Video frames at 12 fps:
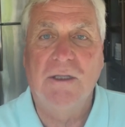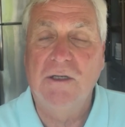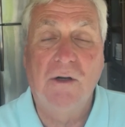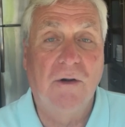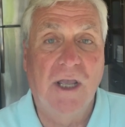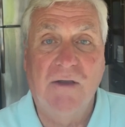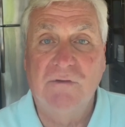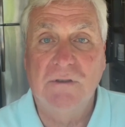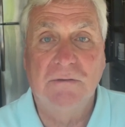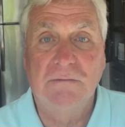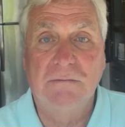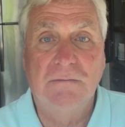You don't have to.
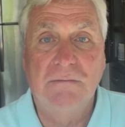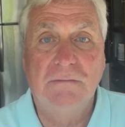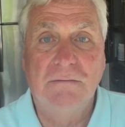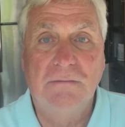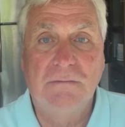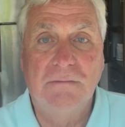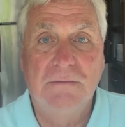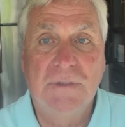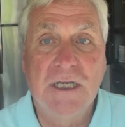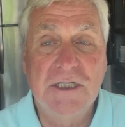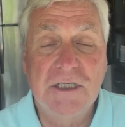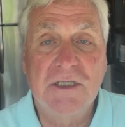
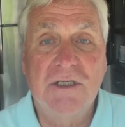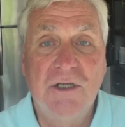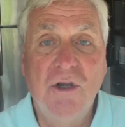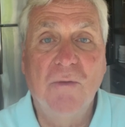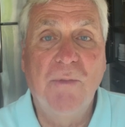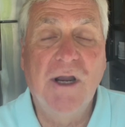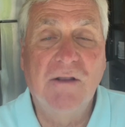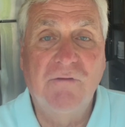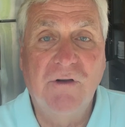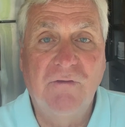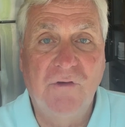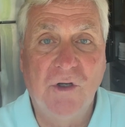It's to your
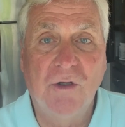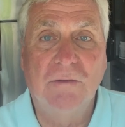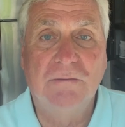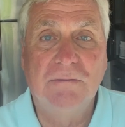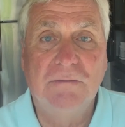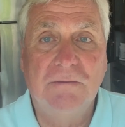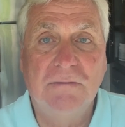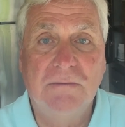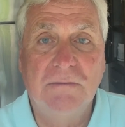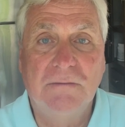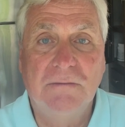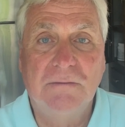benefit if you do.
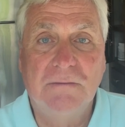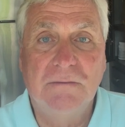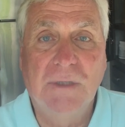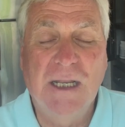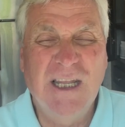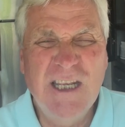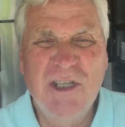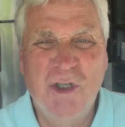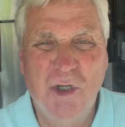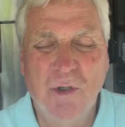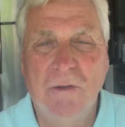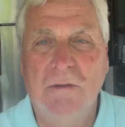At least
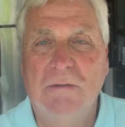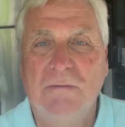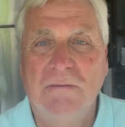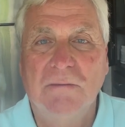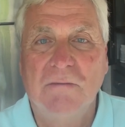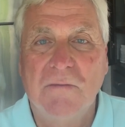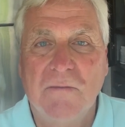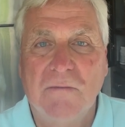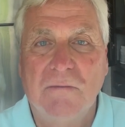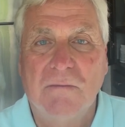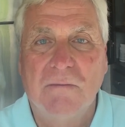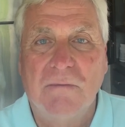2.
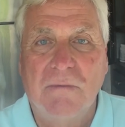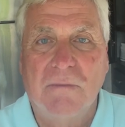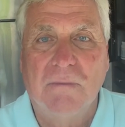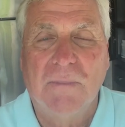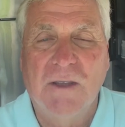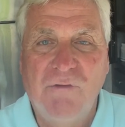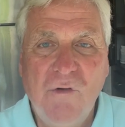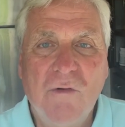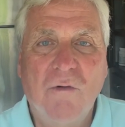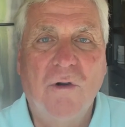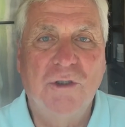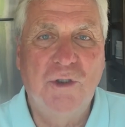If you
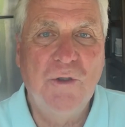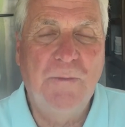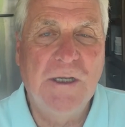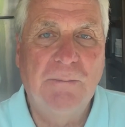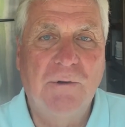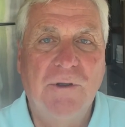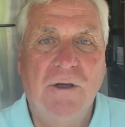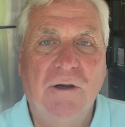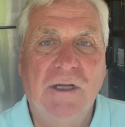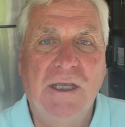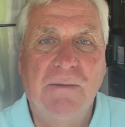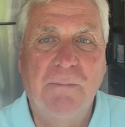enroll 2 people, you're going
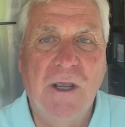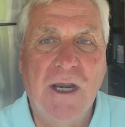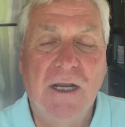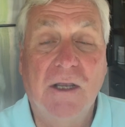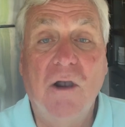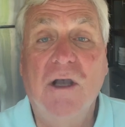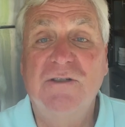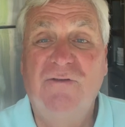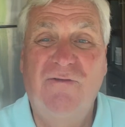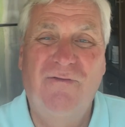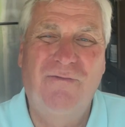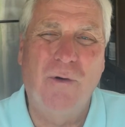to get paid. It costs,
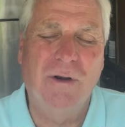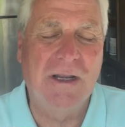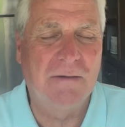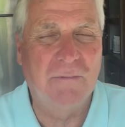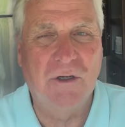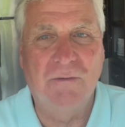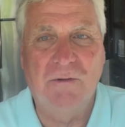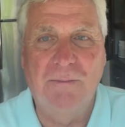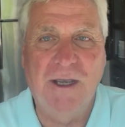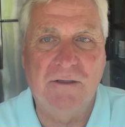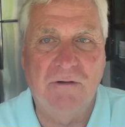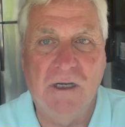now I'm going to
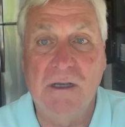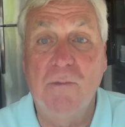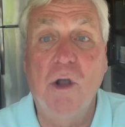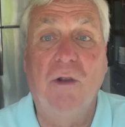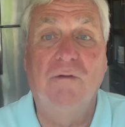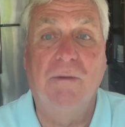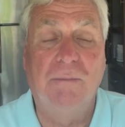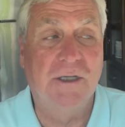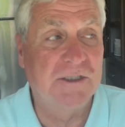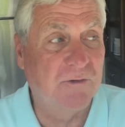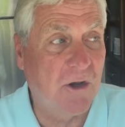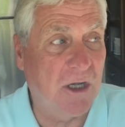backtrack, I'm all over the
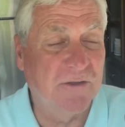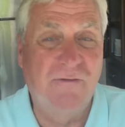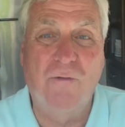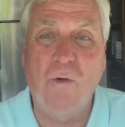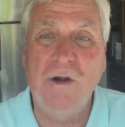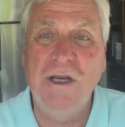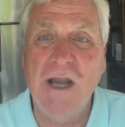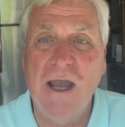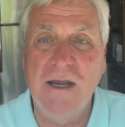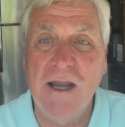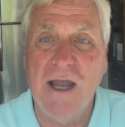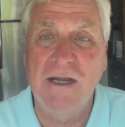place. It costs
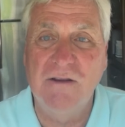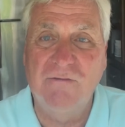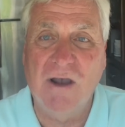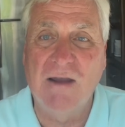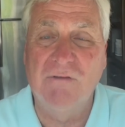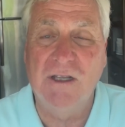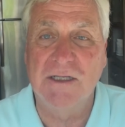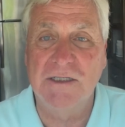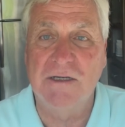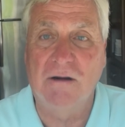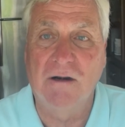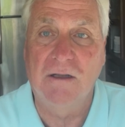$49.95 to get
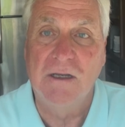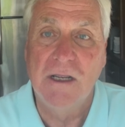started.